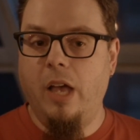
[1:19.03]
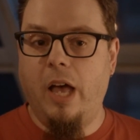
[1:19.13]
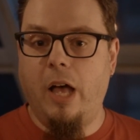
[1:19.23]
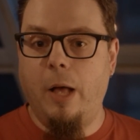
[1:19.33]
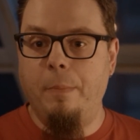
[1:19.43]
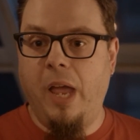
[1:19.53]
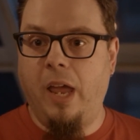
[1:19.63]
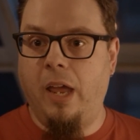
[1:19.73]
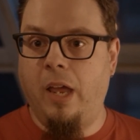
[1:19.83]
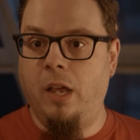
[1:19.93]

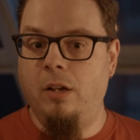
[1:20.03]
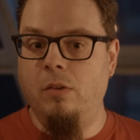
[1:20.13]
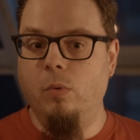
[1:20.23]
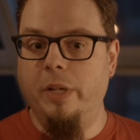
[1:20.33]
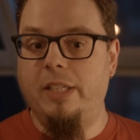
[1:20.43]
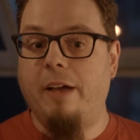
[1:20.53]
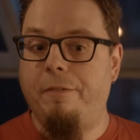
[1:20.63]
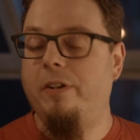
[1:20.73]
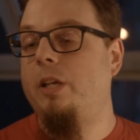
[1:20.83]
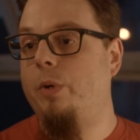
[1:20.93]
and we
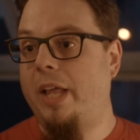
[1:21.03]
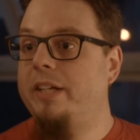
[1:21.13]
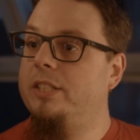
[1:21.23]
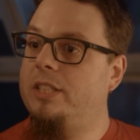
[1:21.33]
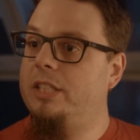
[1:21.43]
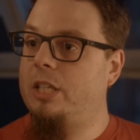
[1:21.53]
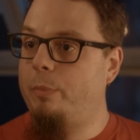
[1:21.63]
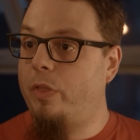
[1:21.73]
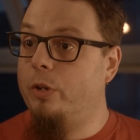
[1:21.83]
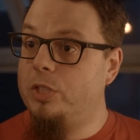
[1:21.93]
definitely would like to see
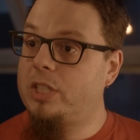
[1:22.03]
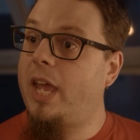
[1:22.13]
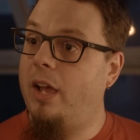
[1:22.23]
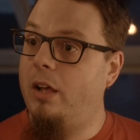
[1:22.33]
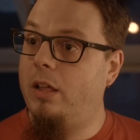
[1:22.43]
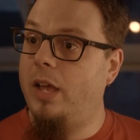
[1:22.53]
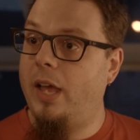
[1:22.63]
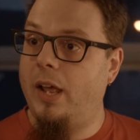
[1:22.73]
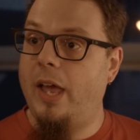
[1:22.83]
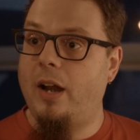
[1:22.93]
some of those scale
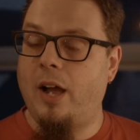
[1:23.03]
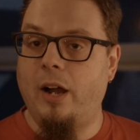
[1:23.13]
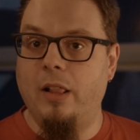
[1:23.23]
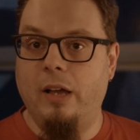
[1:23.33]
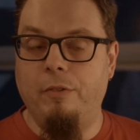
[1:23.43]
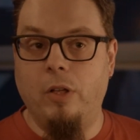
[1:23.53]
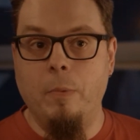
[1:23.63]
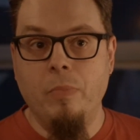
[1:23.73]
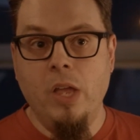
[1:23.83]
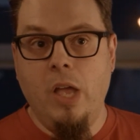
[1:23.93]
at a higher level.
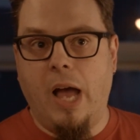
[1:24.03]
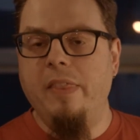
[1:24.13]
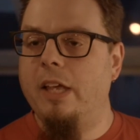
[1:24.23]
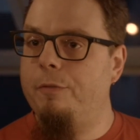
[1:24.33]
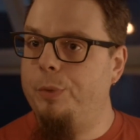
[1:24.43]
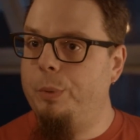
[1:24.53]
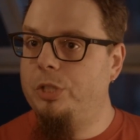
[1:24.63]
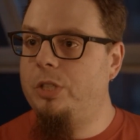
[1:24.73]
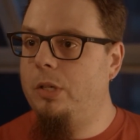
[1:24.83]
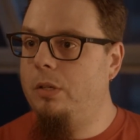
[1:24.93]
I think if we
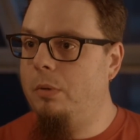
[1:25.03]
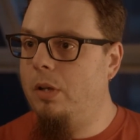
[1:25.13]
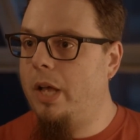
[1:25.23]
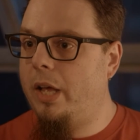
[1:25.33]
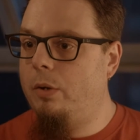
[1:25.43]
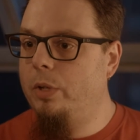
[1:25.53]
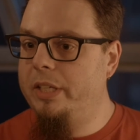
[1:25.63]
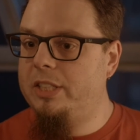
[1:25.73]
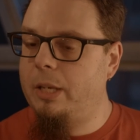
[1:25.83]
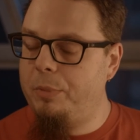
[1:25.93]
were to
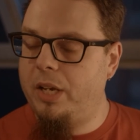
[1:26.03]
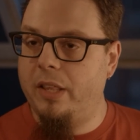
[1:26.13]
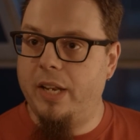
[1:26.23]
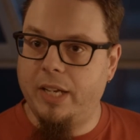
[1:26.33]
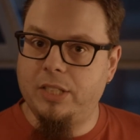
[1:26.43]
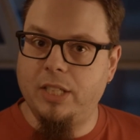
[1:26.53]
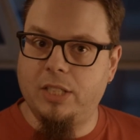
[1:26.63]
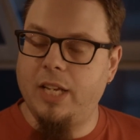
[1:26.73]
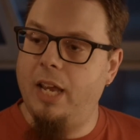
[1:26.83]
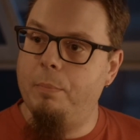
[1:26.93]
release something in the next
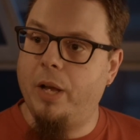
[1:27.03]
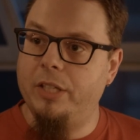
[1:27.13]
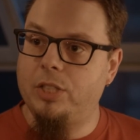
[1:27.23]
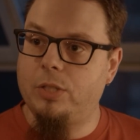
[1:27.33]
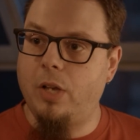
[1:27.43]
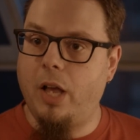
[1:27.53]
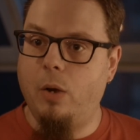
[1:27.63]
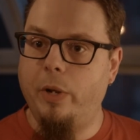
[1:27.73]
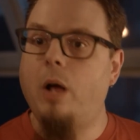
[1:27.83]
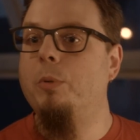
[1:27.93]
6 to 8 months,
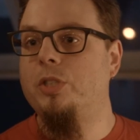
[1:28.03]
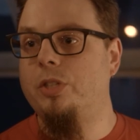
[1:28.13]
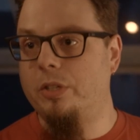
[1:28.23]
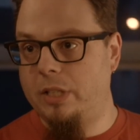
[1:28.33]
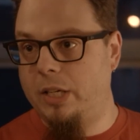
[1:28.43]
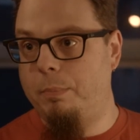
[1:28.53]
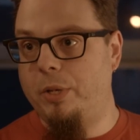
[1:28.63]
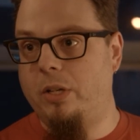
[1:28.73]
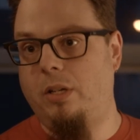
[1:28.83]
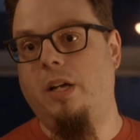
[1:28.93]
we'd almost certainly
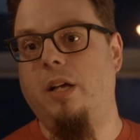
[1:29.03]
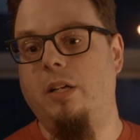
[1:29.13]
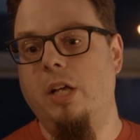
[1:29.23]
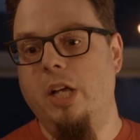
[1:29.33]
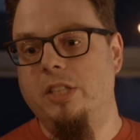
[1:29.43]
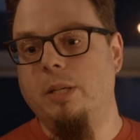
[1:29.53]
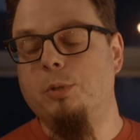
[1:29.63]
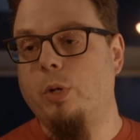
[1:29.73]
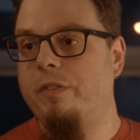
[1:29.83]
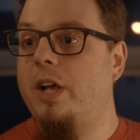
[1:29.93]
build some
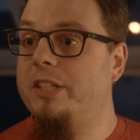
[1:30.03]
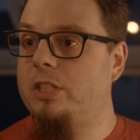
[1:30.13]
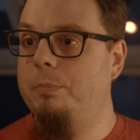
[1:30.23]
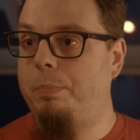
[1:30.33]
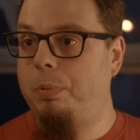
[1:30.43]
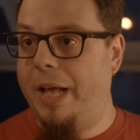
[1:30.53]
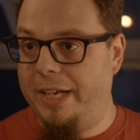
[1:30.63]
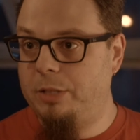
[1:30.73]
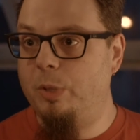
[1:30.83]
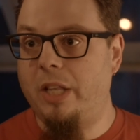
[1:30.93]
sort of custom
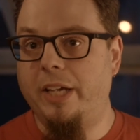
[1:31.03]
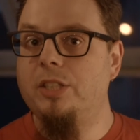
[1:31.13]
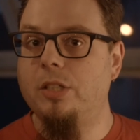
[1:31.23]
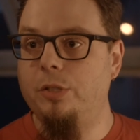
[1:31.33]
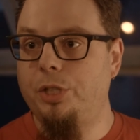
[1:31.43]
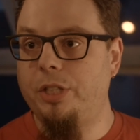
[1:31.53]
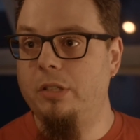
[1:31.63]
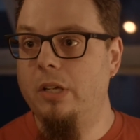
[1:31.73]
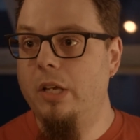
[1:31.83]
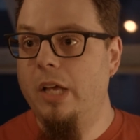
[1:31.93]
Plasma-like solution.